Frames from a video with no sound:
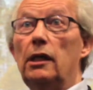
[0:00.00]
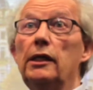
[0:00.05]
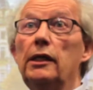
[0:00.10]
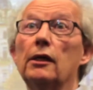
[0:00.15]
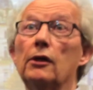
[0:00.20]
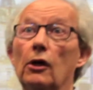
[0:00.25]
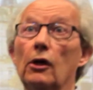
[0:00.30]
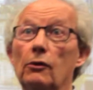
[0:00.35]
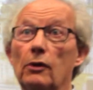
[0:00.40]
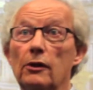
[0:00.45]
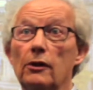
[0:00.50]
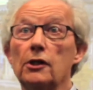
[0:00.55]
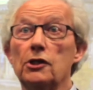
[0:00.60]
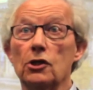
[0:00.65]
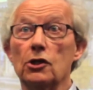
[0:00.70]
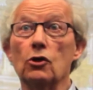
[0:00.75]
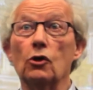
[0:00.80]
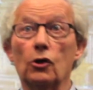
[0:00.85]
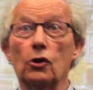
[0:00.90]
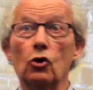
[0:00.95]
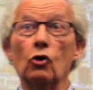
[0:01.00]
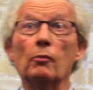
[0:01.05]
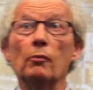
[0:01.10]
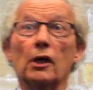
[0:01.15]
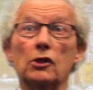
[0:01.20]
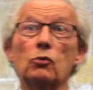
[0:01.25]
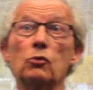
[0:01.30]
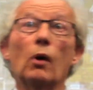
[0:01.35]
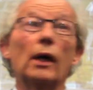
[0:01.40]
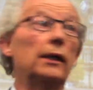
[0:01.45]
clear now that this is going to go
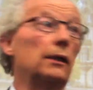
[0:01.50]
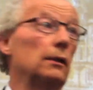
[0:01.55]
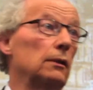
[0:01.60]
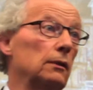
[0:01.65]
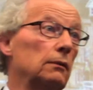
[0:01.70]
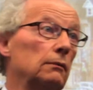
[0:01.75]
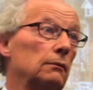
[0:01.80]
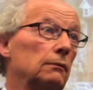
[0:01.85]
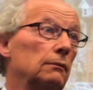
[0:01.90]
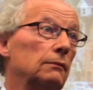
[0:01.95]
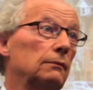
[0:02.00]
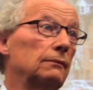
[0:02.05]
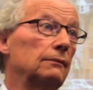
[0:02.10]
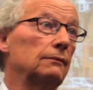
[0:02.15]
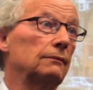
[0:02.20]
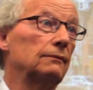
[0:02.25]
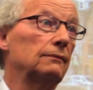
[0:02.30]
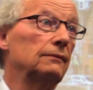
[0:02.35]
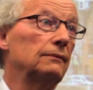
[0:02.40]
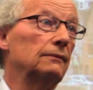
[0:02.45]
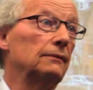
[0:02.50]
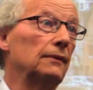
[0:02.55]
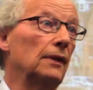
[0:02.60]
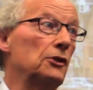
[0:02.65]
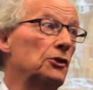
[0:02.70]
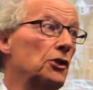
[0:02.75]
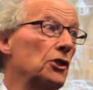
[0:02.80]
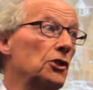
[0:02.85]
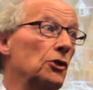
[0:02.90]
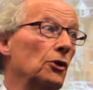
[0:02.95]
much wider.
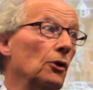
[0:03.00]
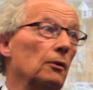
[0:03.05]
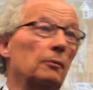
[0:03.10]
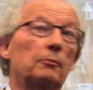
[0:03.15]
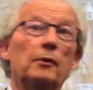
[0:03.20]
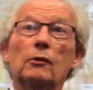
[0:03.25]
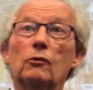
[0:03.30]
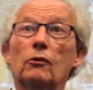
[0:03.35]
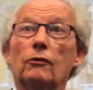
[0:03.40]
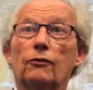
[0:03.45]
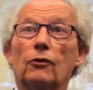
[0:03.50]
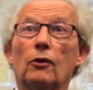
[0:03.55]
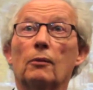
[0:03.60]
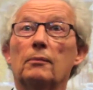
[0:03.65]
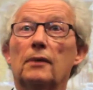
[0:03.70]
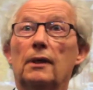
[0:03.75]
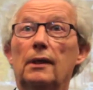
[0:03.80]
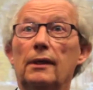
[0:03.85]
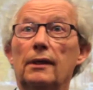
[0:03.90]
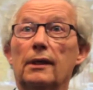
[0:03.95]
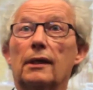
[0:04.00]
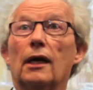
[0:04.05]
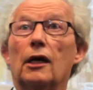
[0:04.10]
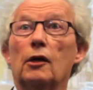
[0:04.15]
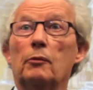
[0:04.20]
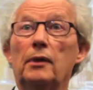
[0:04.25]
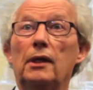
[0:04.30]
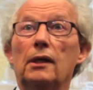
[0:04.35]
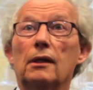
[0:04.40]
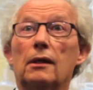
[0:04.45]
It's just not people from the
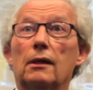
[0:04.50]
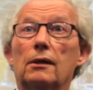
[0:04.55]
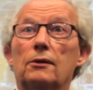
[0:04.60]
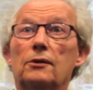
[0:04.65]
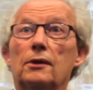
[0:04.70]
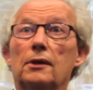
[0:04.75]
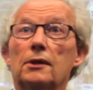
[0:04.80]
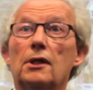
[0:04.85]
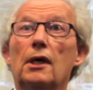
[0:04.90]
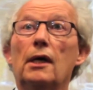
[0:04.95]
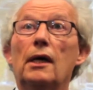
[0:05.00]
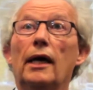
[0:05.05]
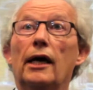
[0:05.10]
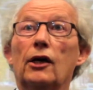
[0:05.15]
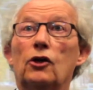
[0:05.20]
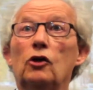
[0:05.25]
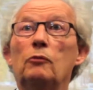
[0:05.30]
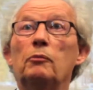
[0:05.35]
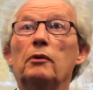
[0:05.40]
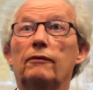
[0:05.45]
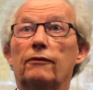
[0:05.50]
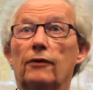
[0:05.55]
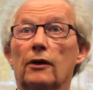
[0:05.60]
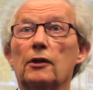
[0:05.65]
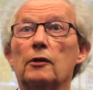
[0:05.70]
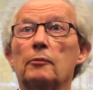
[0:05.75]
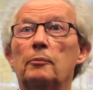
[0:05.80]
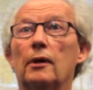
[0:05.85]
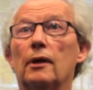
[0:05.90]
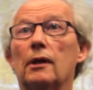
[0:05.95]
Caribbean countries. It could be
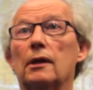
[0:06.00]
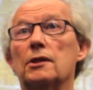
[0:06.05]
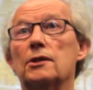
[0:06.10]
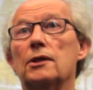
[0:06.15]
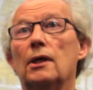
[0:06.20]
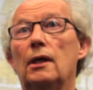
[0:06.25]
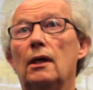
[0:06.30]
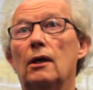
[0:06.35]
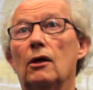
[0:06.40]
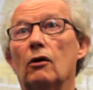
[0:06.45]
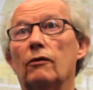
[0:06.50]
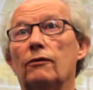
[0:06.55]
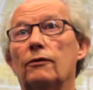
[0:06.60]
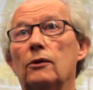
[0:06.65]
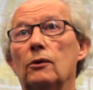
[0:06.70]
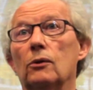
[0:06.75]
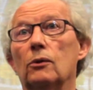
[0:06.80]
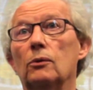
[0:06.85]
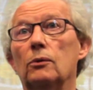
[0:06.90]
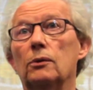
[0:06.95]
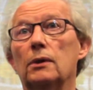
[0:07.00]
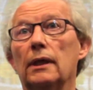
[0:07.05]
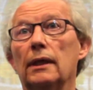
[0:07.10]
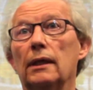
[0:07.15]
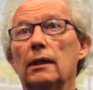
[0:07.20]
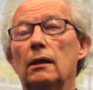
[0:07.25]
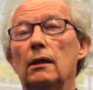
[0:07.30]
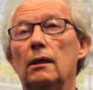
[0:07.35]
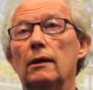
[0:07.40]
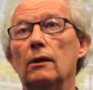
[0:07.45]
further parts of the old
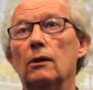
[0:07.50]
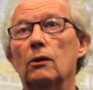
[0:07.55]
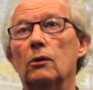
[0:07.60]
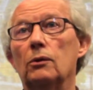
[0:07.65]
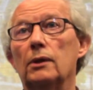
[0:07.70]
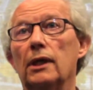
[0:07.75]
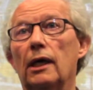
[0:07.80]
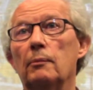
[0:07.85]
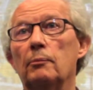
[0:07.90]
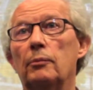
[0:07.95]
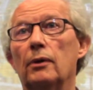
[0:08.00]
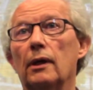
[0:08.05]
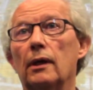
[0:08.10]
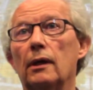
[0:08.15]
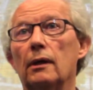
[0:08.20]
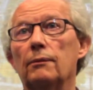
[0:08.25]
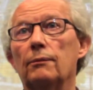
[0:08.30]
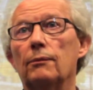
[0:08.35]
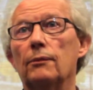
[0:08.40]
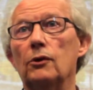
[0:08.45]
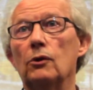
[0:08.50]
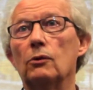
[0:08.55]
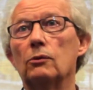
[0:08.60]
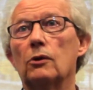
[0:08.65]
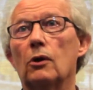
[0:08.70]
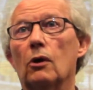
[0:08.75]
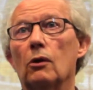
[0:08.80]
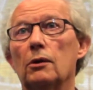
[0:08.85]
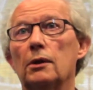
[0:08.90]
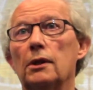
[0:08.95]
empire, the
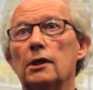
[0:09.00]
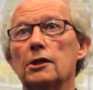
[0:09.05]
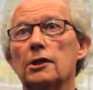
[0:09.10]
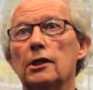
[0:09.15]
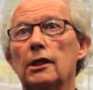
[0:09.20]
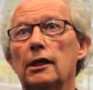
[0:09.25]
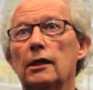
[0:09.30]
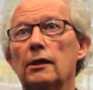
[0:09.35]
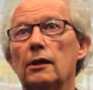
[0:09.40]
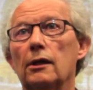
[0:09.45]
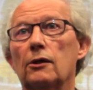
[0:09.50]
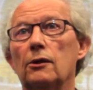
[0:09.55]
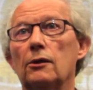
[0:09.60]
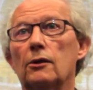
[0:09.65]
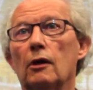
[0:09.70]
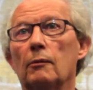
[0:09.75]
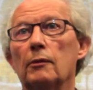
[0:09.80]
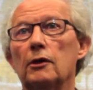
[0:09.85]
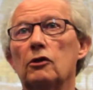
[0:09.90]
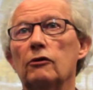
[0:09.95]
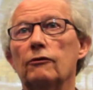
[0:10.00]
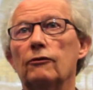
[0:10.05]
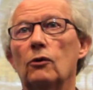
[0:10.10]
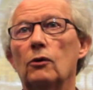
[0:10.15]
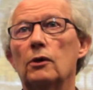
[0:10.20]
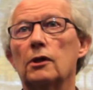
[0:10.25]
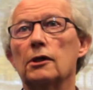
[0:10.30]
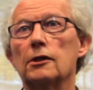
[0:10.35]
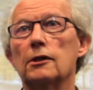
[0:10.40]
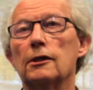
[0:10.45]
old colonies, that could come into
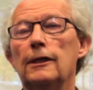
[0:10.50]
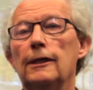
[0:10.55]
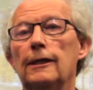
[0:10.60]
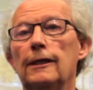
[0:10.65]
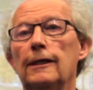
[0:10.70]
focus.